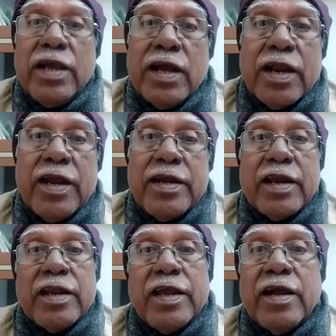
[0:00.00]

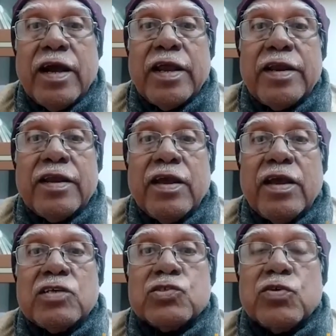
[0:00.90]
it
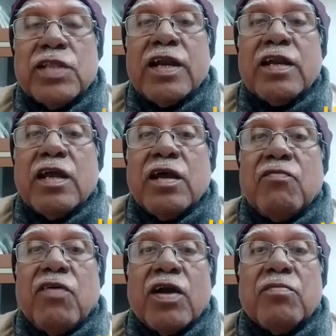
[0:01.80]
so that
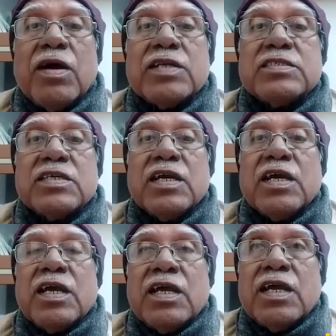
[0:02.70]
farmers,
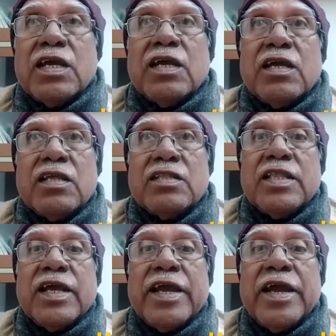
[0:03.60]

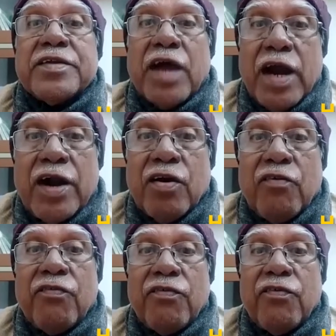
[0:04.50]
they get tired of
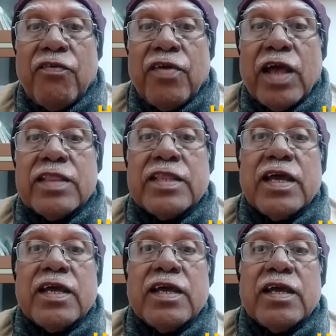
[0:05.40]
and
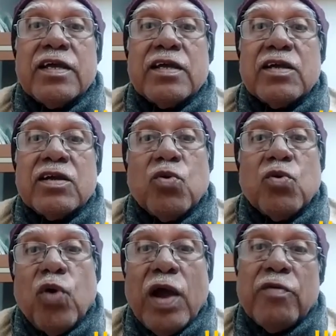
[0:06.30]
they
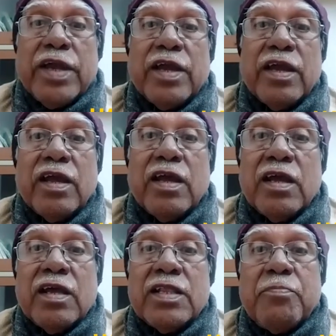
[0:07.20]
go away.
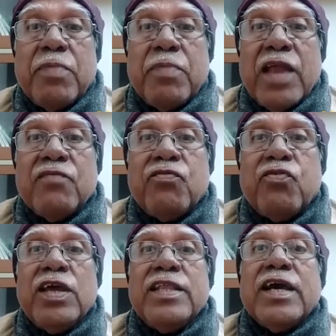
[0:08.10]
They
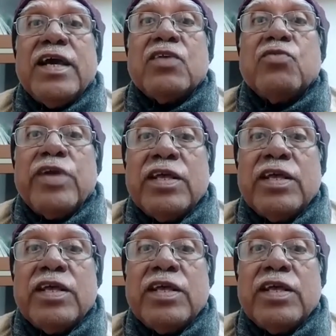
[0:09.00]
planfully, they are doing